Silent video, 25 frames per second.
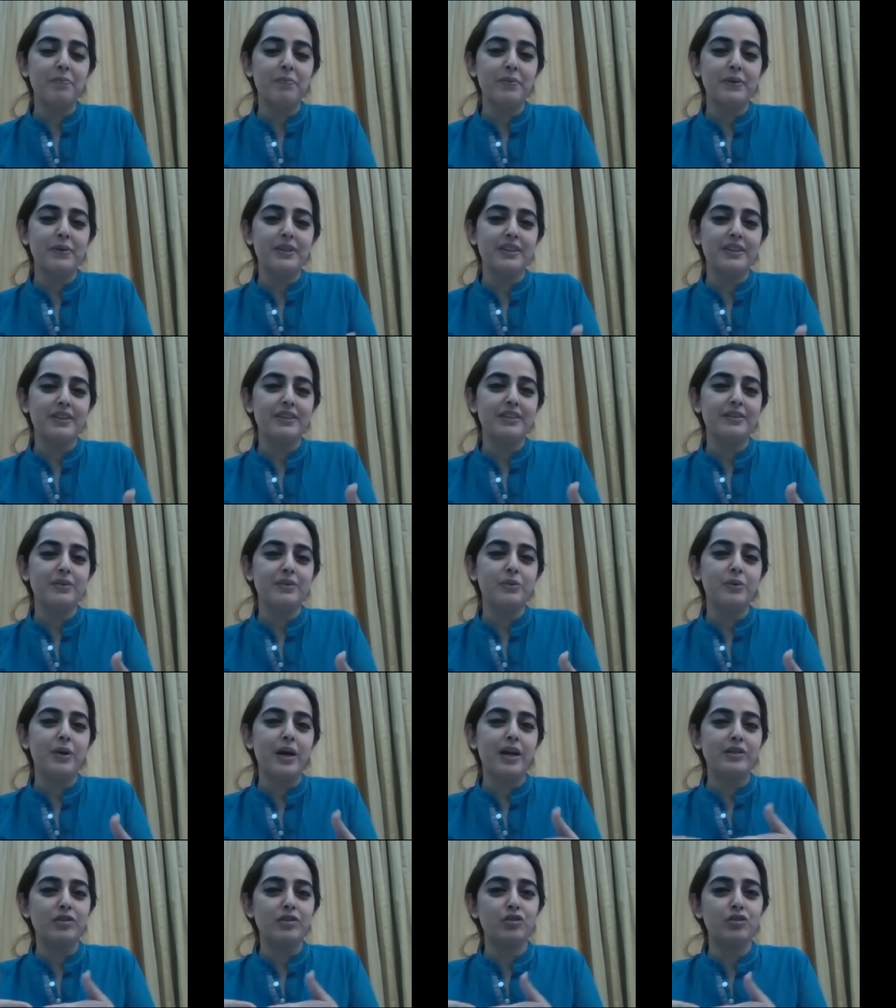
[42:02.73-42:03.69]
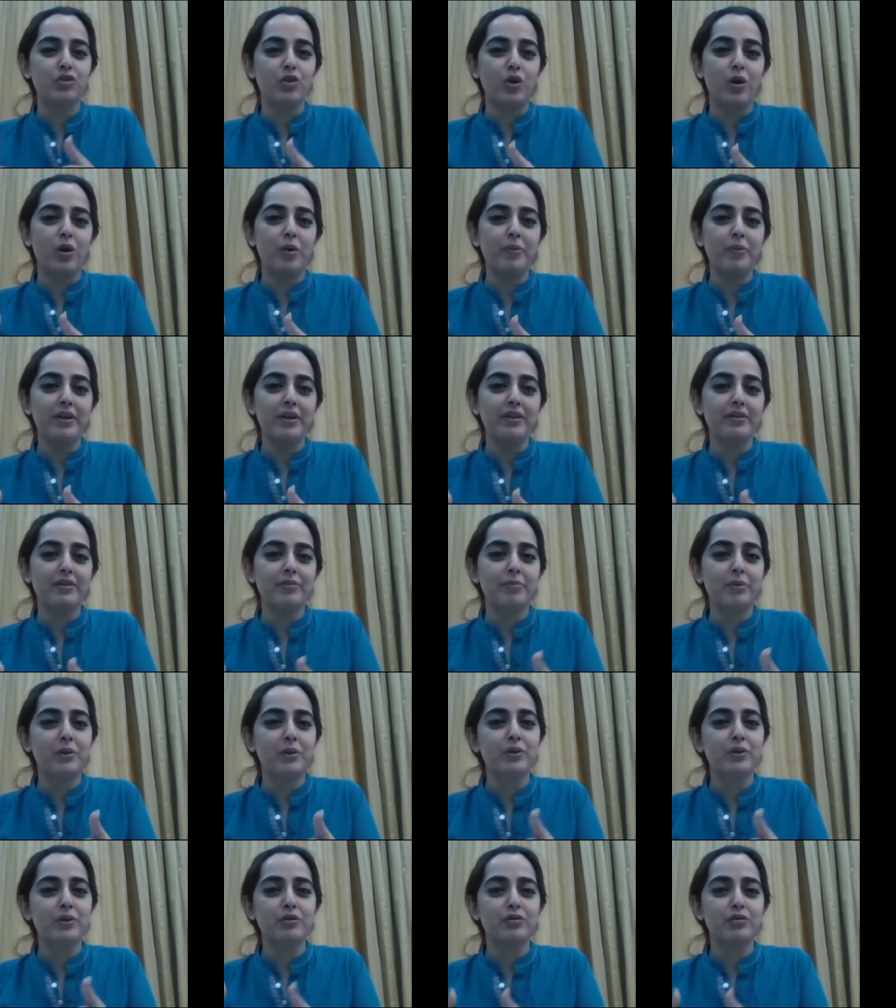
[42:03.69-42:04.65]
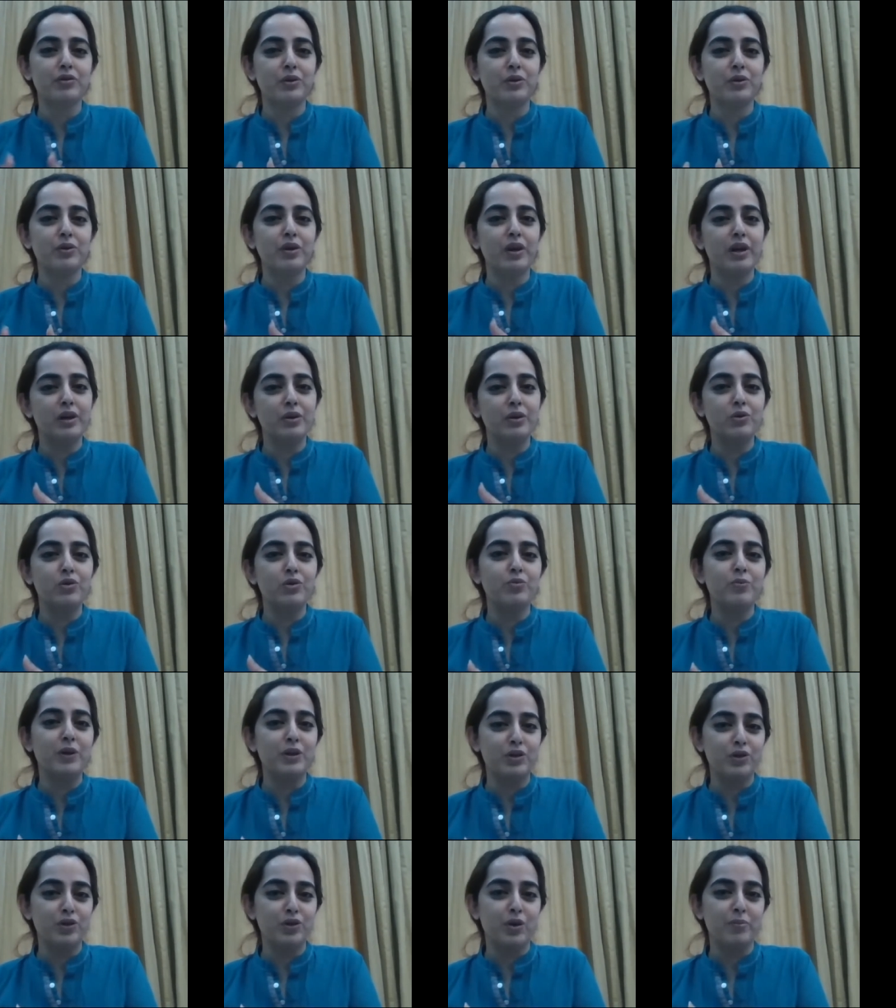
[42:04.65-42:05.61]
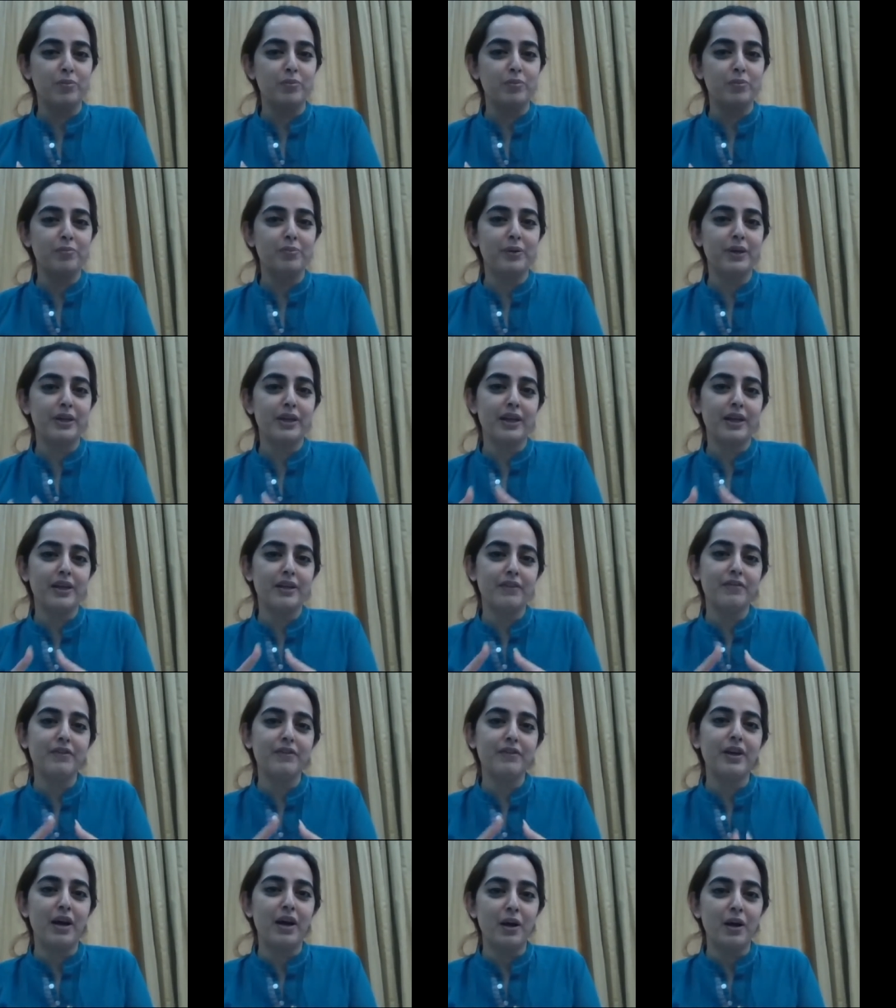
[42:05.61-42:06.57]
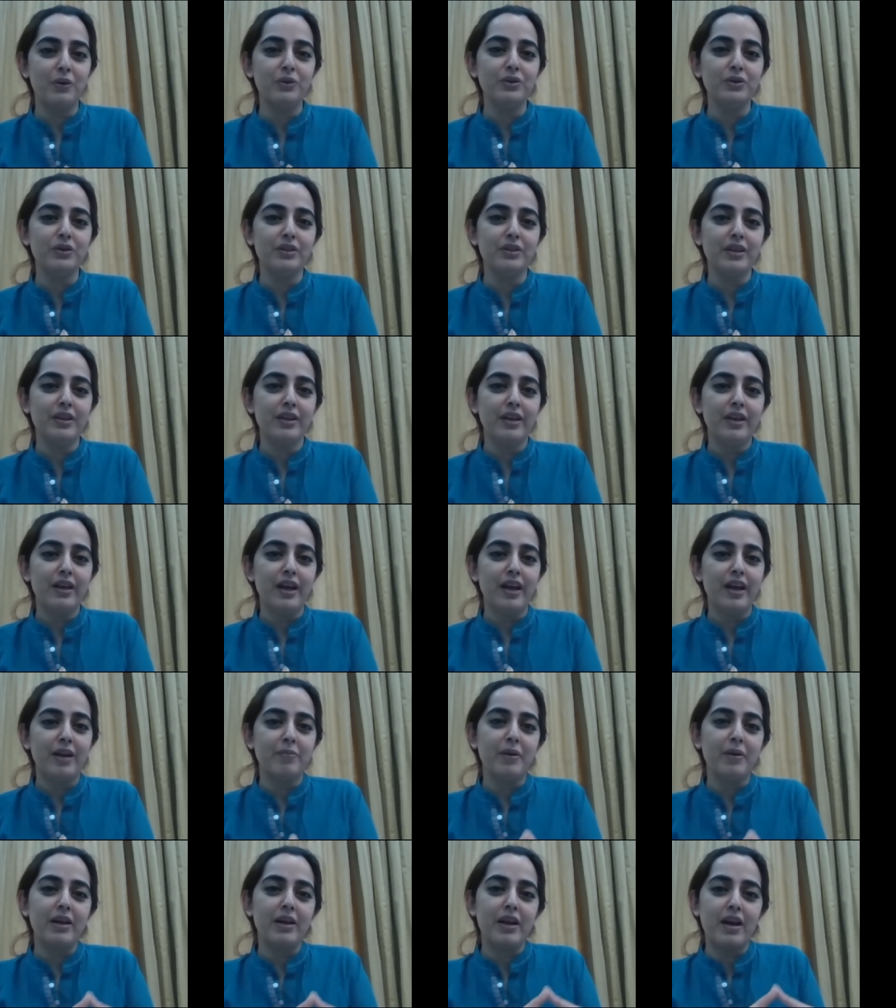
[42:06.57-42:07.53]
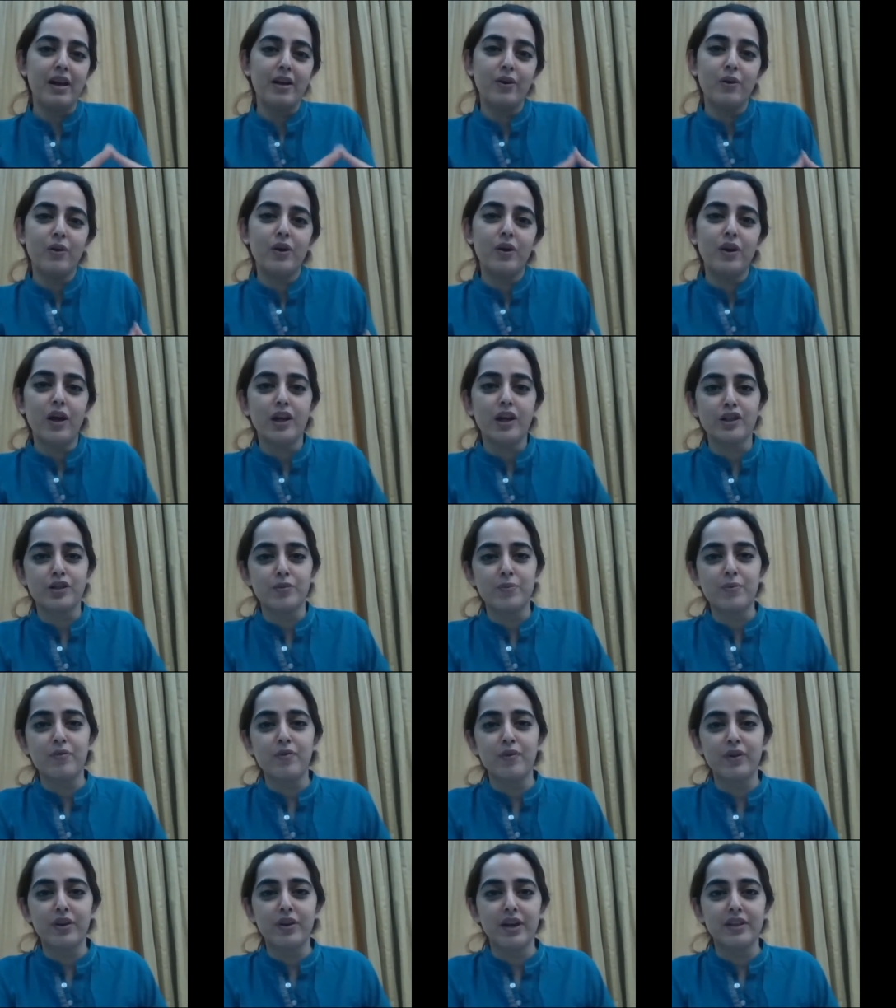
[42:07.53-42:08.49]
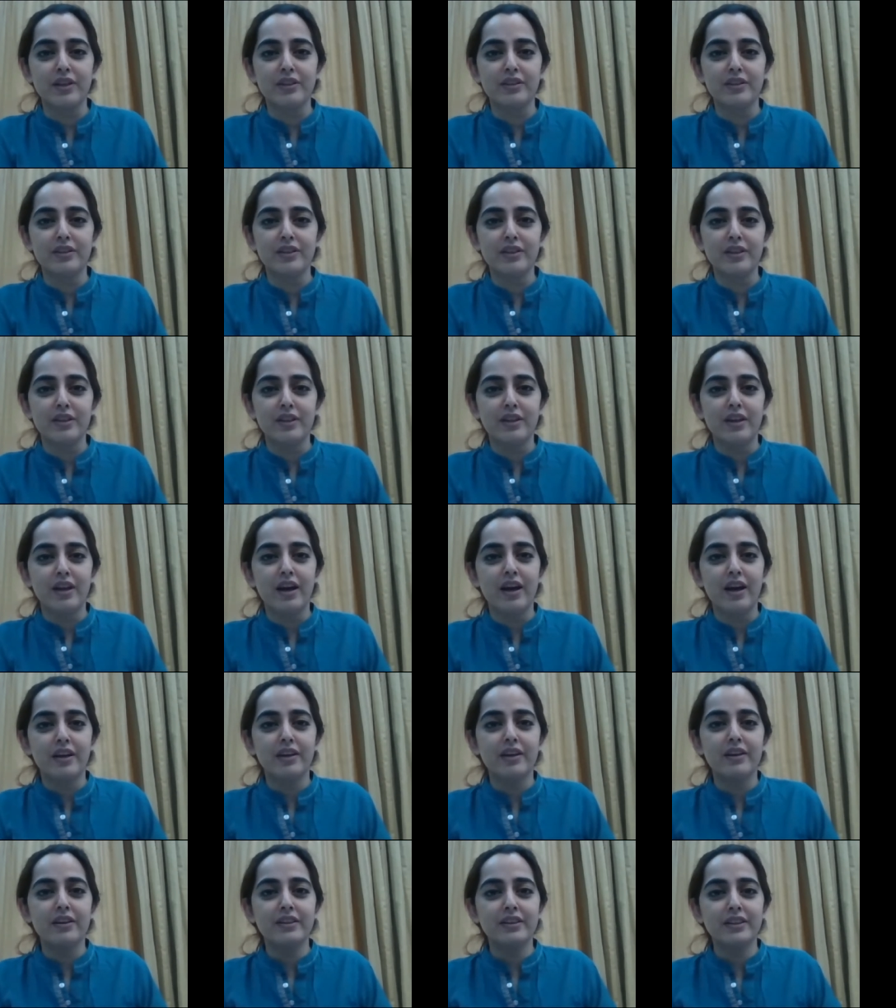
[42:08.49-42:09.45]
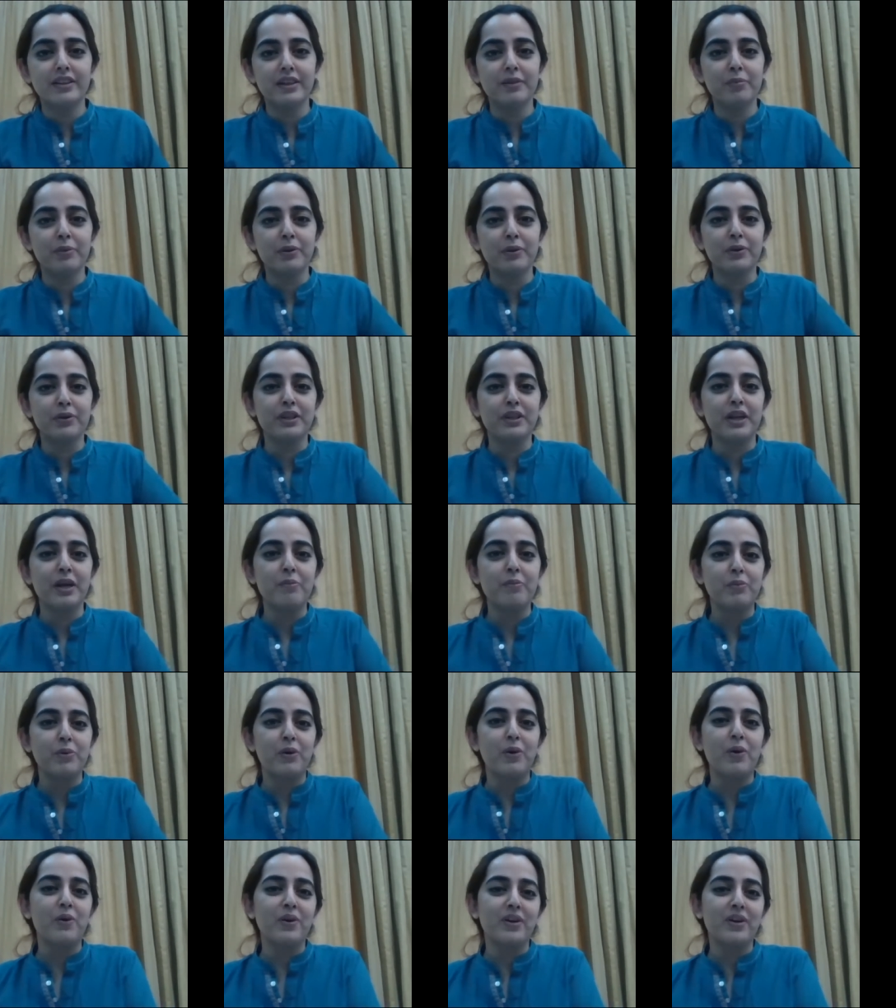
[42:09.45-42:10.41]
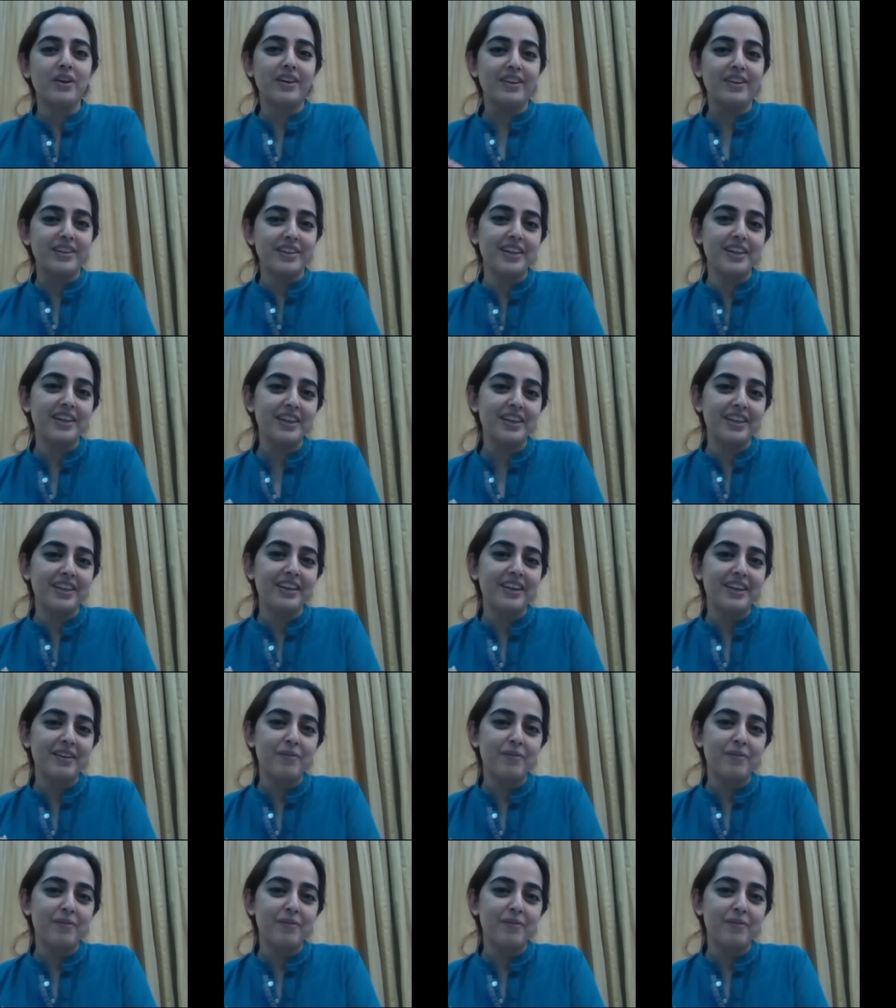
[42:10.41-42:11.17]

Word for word: a person who has a job and because of corona I lose my job but I live in a house and my landlord asks me for rent. I can't say because I'm no longer earning.